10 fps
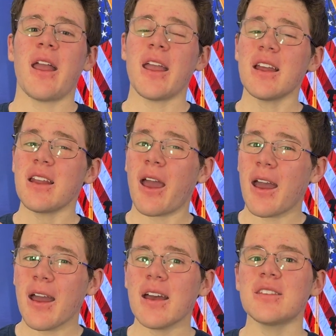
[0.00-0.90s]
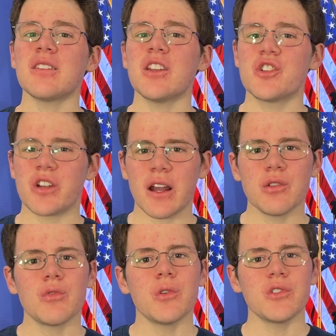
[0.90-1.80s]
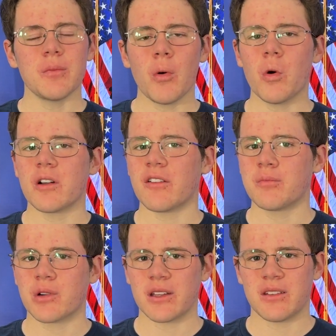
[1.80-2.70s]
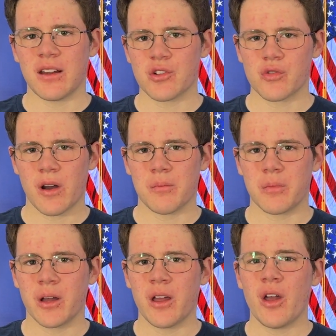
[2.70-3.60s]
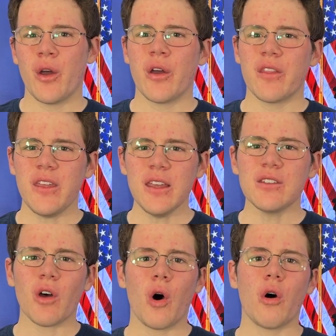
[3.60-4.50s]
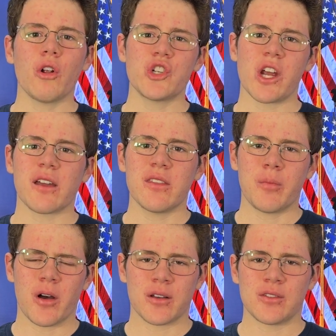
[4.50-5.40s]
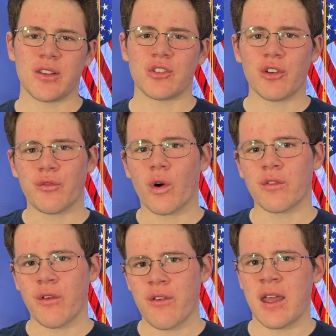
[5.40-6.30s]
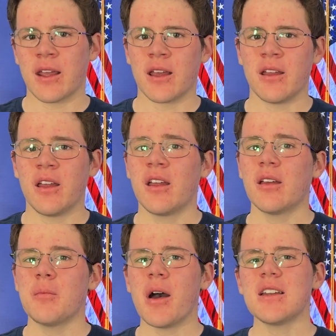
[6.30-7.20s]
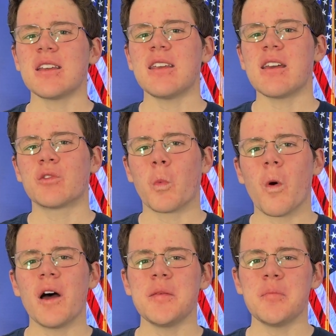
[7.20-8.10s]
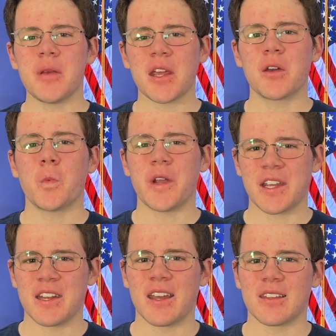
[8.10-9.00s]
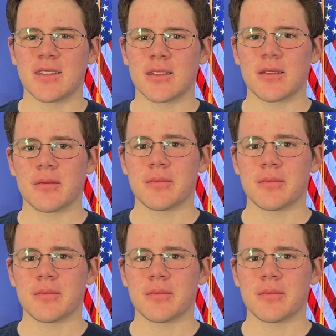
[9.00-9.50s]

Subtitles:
and has the general support of President Trump. These all check the boxes for Vivek. But he has one big weakness.